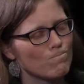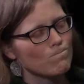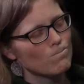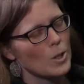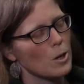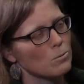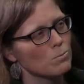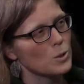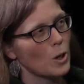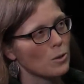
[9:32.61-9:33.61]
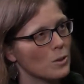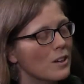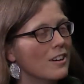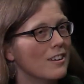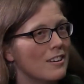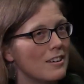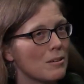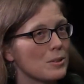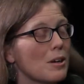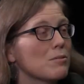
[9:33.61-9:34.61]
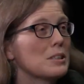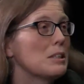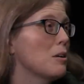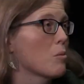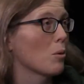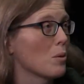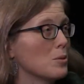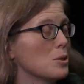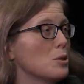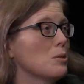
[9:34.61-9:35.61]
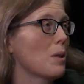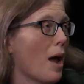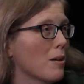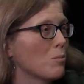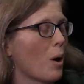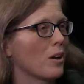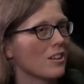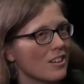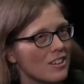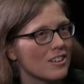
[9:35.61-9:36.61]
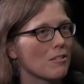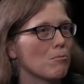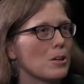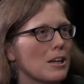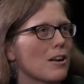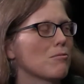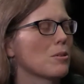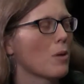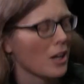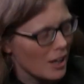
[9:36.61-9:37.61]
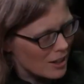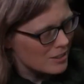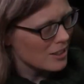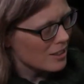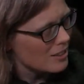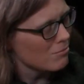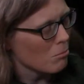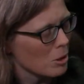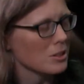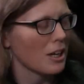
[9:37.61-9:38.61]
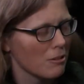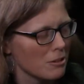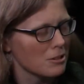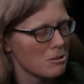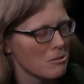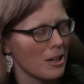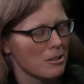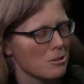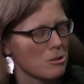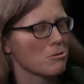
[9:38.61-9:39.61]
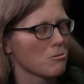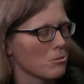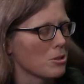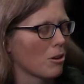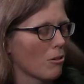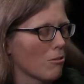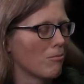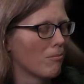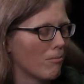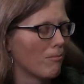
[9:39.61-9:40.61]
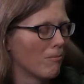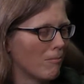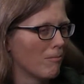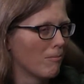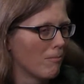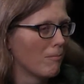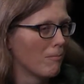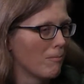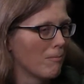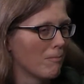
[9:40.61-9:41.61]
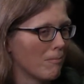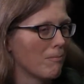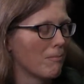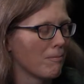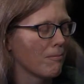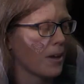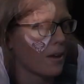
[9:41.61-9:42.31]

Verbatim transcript: you know, so we definitely need more women to do that, but we need everybody to work together to do that too. So, well said. Yeah.